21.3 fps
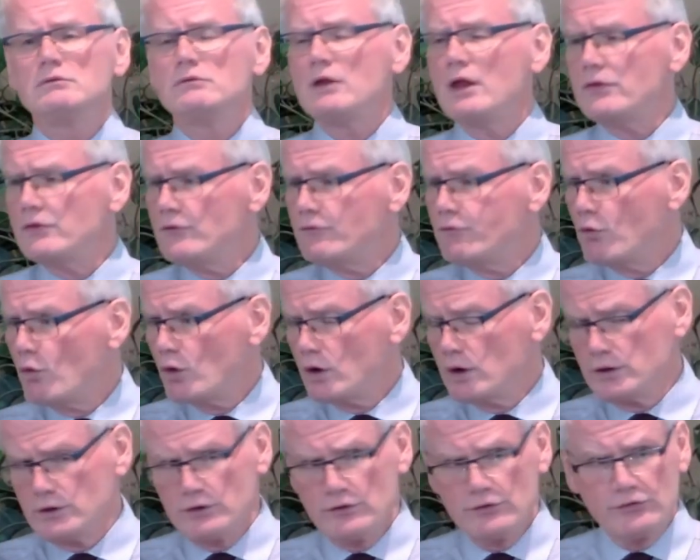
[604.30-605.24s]
and the
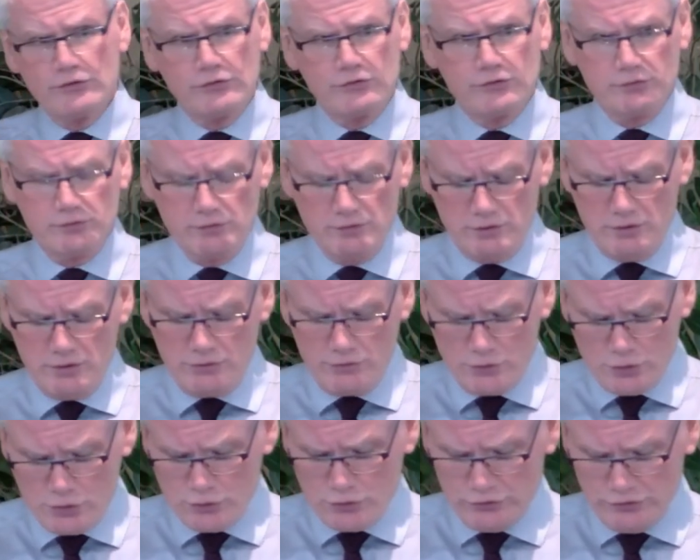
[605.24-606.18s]
foreigners,
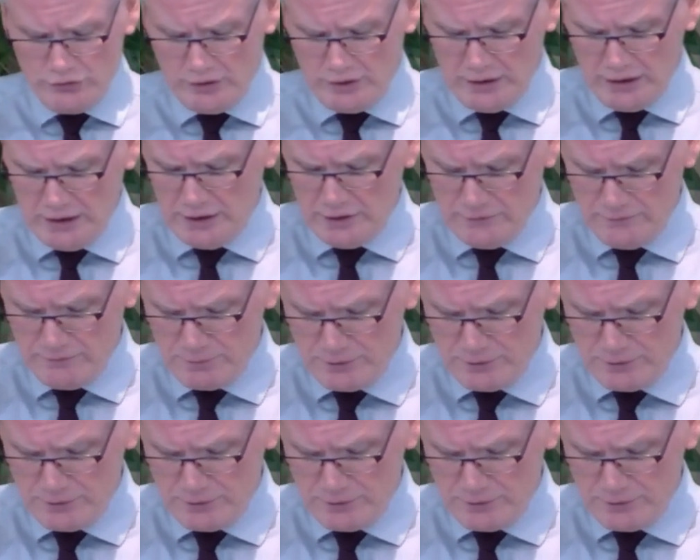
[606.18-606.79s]
those in need of